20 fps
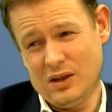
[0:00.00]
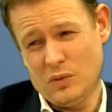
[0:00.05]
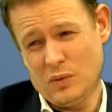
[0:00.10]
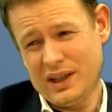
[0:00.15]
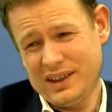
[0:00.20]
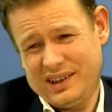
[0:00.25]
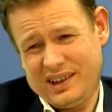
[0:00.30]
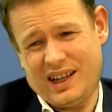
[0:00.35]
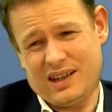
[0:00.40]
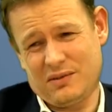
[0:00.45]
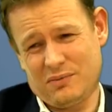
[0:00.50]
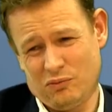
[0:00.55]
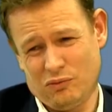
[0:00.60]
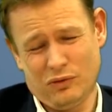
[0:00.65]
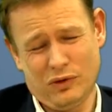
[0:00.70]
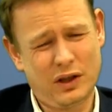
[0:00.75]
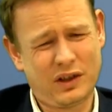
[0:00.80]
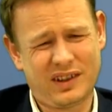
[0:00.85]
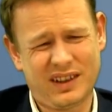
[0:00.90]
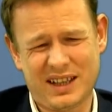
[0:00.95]
Once again,
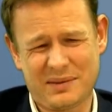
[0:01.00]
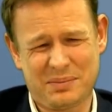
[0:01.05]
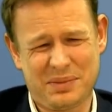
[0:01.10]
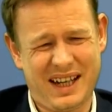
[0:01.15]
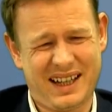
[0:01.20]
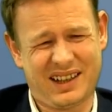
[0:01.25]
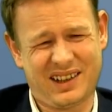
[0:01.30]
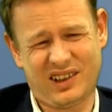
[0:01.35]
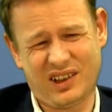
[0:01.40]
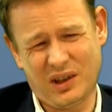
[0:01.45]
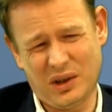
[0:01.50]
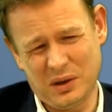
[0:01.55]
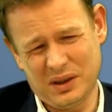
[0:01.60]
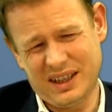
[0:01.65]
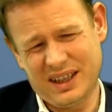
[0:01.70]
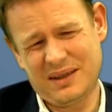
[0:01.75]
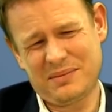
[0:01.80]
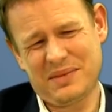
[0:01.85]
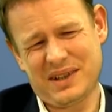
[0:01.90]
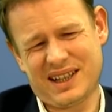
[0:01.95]
looks like black is
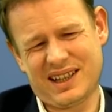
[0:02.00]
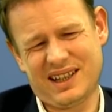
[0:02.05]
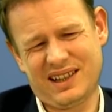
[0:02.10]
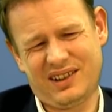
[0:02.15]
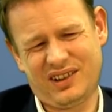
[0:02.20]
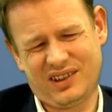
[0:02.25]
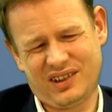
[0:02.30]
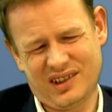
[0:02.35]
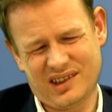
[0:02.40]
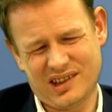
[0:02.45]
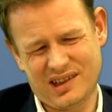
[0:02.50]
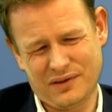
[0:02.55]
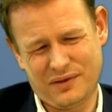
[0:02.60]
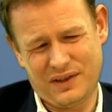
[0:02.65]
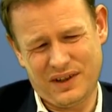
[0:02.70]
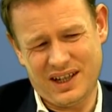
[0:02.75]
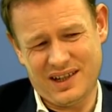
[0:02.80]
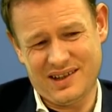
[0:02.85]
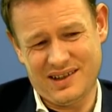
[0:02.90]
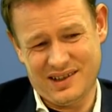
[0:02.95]
holding, but I sort of,
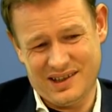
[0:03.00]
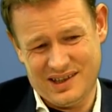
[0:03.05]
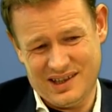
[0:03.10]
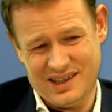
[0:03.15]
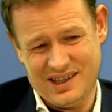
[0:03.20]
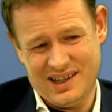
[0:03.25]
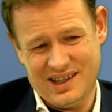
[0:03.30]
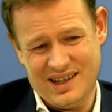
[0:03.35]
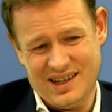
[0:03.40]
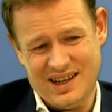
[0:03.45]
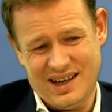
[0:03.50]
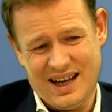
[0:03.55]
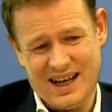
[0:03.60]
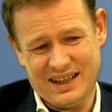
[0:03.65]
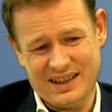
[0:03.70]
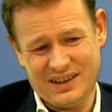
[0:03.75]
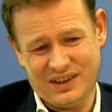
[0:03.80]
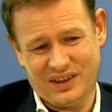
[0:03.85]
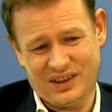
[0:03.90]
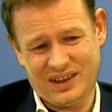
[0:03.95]
yeah,
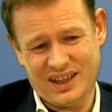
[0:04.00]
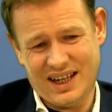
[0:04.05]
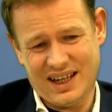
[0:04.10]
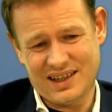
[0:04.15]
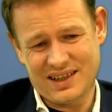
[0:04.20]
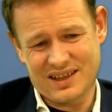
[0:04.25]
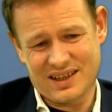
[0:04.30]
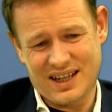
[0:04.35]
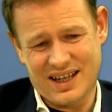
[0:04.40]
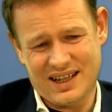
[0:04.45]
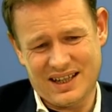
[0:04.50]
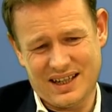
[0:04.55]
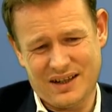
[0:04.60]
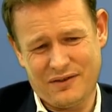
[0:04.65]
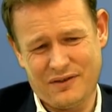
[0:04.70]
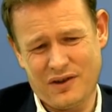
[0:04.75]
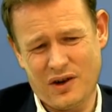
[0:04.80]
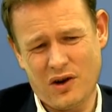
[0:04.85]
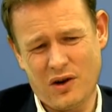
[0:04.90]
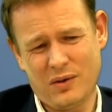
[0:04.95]
understand. And
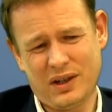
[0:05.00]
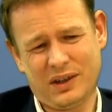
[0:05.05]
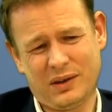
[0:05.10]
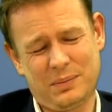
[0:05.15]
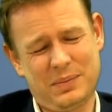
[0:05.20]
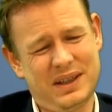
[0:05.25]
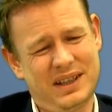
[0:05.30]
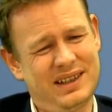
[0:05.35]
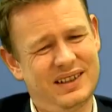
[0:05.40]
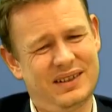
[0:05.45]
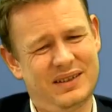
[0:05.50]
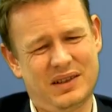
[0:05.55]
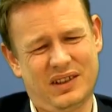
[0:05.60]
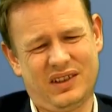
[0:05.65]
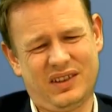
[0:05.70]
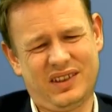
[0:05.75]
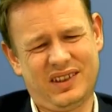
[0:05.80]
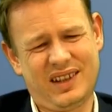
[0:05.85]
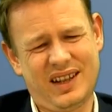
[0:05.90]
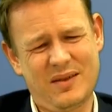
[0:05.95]
I've always been
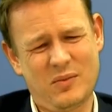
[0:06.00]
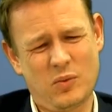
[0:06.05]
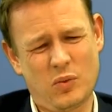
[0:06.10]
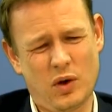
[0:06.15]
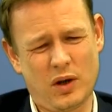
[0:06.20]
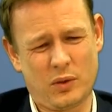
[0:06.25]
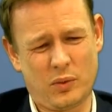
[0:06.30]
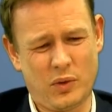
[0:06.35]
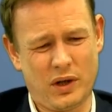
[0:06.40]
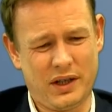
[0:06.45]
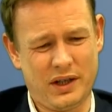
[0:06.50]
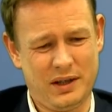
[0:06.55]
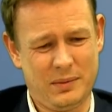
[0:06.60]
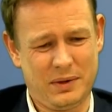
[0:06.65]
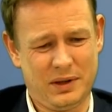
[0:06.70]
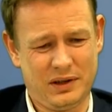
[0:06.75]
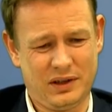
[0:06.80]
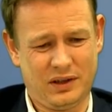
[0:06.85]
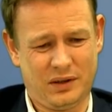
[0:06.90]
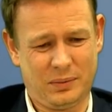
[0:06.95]
somewhat worried
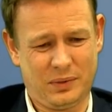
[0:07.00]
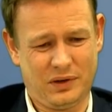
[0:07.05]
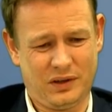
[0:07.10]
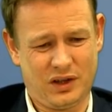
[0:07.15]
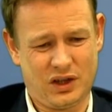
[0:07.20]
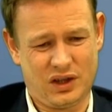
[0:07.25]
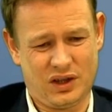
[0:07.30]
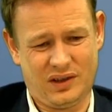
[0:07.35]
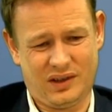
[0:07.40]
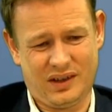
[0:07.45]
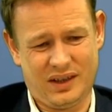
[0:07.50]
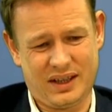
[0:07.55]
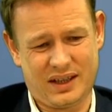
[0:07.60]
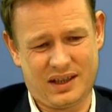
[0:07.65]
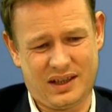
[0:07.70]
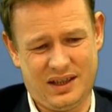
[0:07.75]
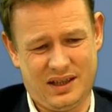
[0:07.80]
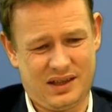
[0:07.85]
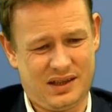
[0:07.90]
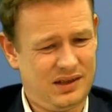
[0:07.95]
about these positions, like
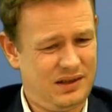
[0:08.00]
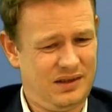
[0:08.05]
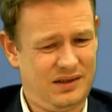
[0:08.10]
here.